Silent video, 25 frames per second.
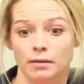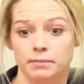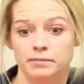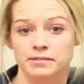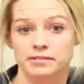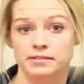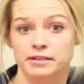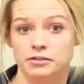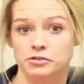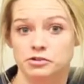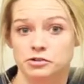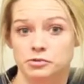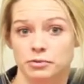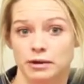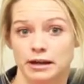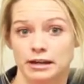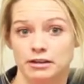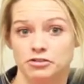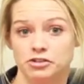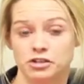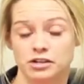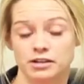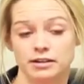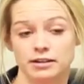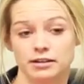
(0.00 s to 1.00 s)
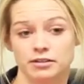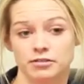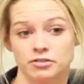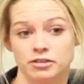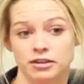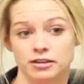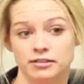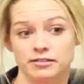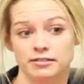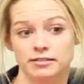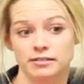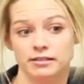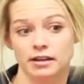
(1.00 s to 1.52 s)
situation and
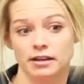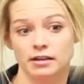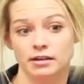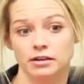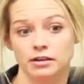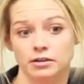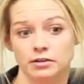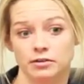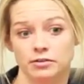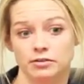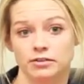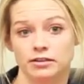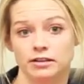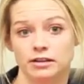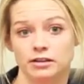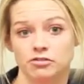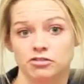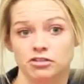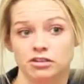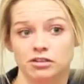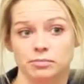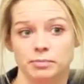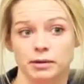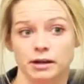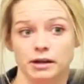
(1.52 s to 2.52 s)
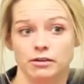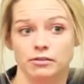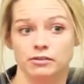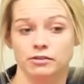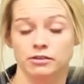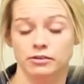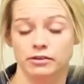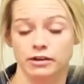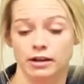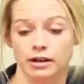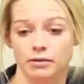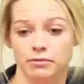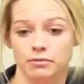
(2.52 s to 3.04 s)
just, teaches parents,
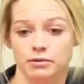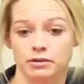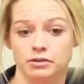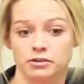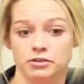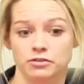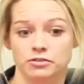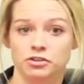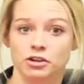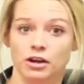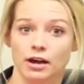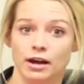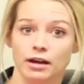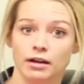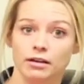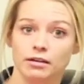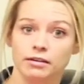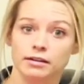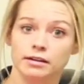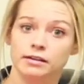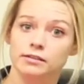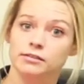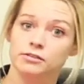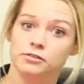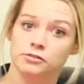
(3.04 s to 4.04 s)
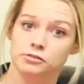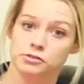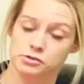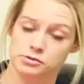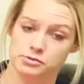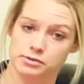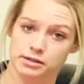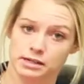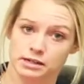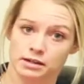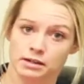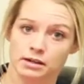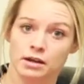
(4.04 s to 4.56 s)
okay, when your child is
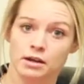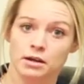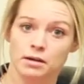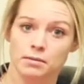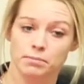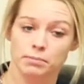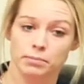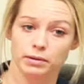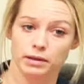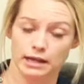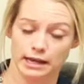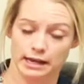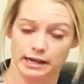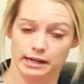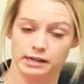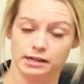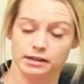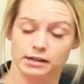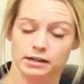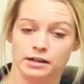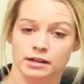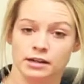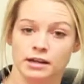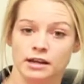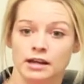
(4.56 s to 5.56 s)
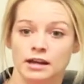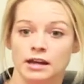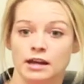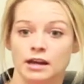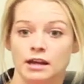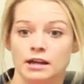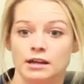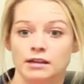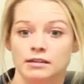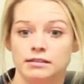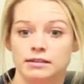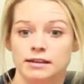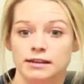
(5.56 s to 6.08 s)
doing blank,
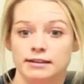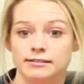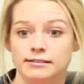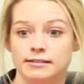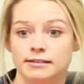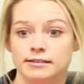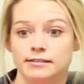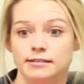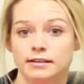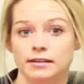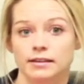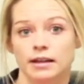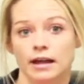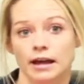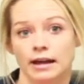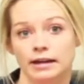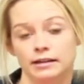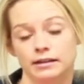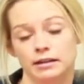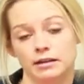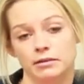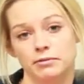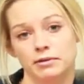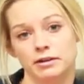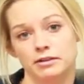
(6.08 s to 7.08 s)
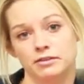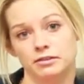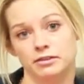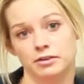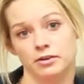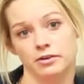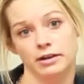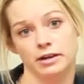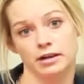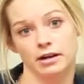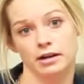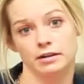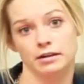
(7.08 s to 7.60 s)
this is likely what's
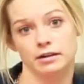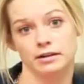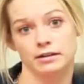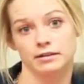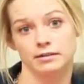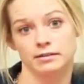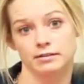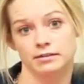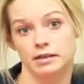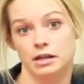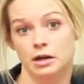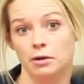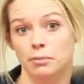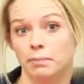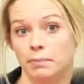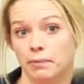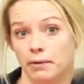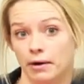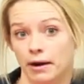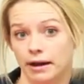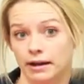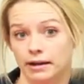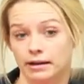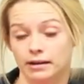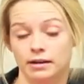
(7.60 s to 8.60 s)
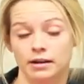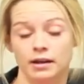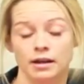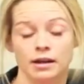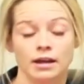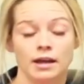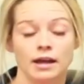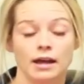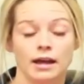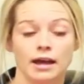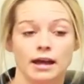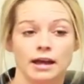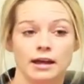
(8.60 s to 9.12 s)
going on in their brain.
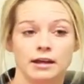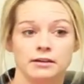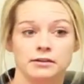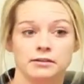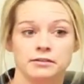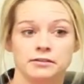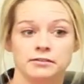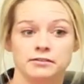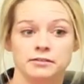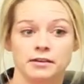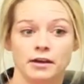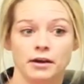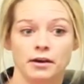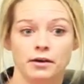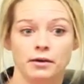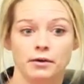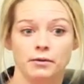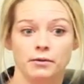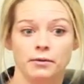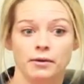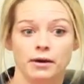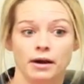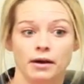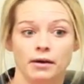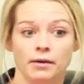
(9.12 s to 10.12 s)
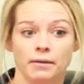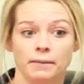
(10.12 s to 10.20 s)
And so